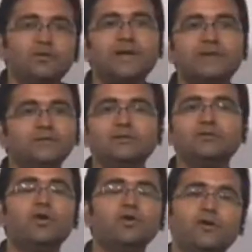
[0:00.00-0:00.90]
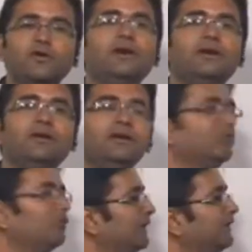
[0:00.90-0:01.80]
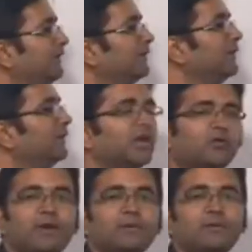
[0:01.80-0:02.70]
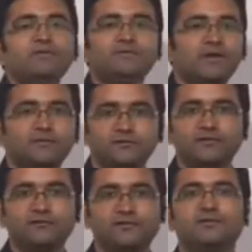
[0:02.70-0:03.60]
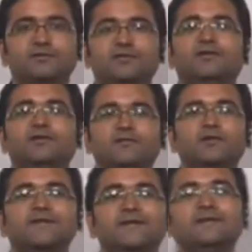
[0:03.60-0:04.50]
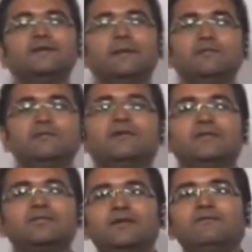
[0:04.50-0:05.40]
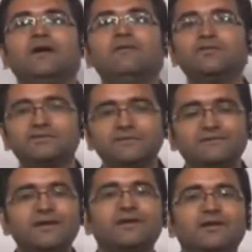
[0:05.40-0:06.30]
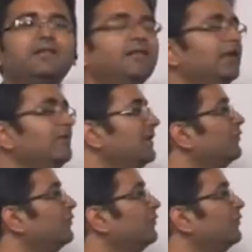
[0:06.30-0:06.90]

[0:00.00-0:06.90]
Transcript: doing like this. It is not contradictory. It is only the requirement which we have to fulfill. For checking the time invariance thing, we have to shift it, and then